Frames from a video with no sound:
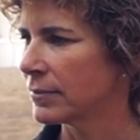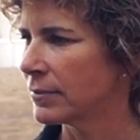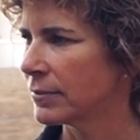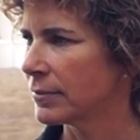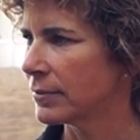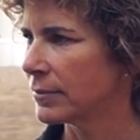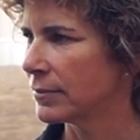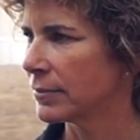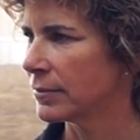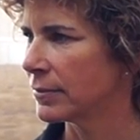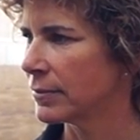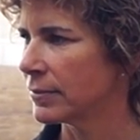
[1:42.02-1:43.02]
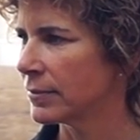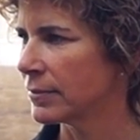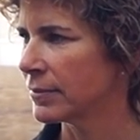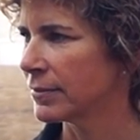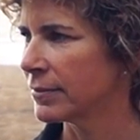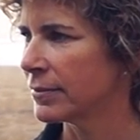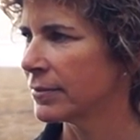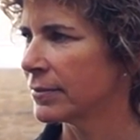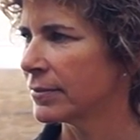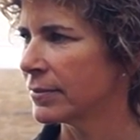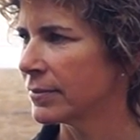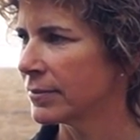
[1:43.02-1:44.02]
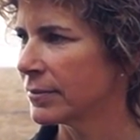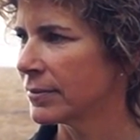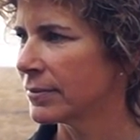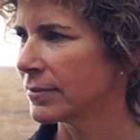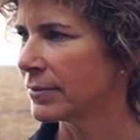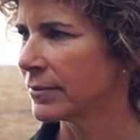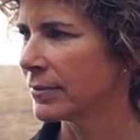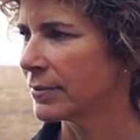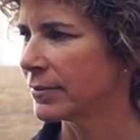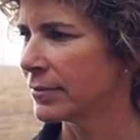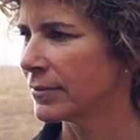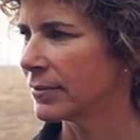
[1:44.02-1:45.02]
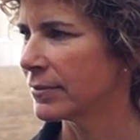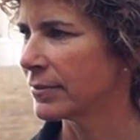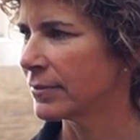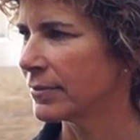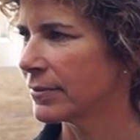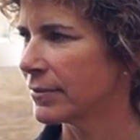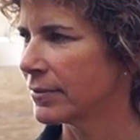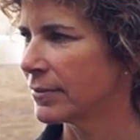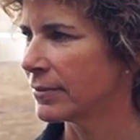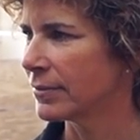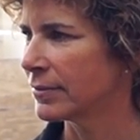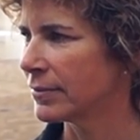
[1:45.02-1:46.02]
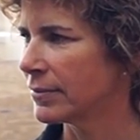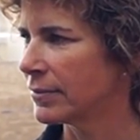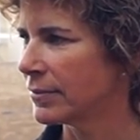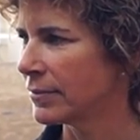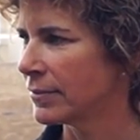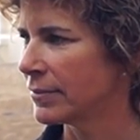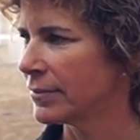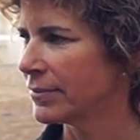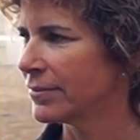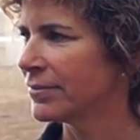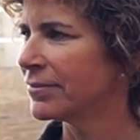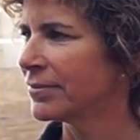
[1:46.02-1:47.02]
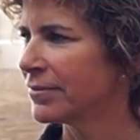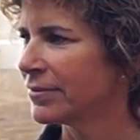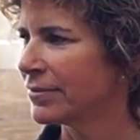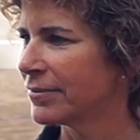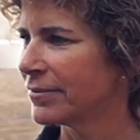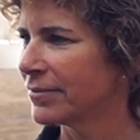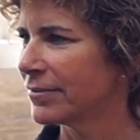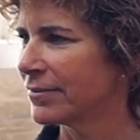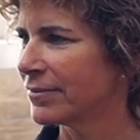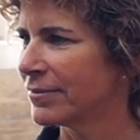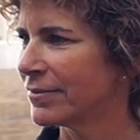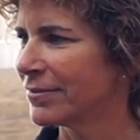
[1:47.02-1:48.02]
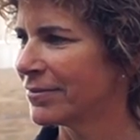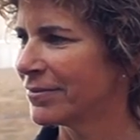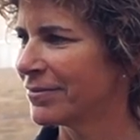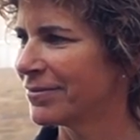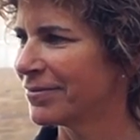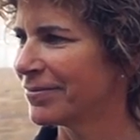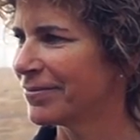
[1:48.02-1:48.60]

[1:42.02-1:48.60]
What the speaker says: The person shown says nothing.